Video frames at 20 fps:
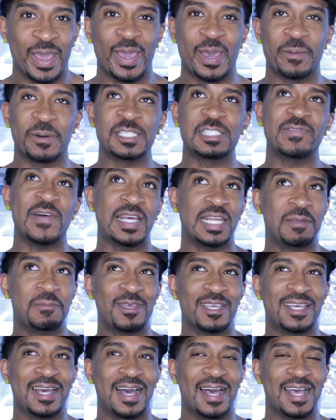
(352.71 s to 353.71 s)
It was funny
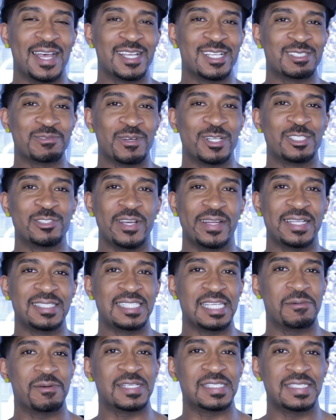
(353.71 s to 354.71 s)
because when
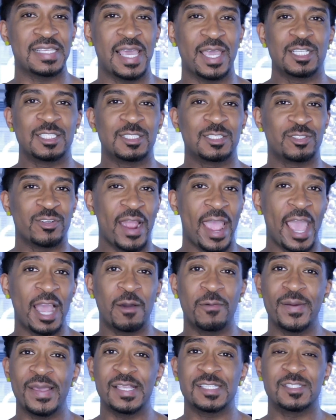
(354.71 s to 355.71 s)
Trinity was saying drag
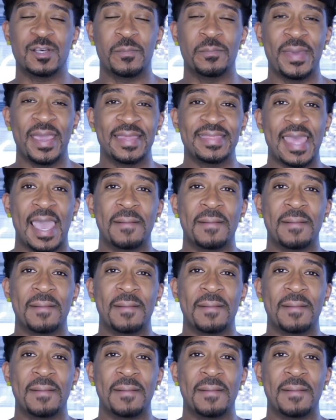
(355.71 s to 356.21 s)
queens don't make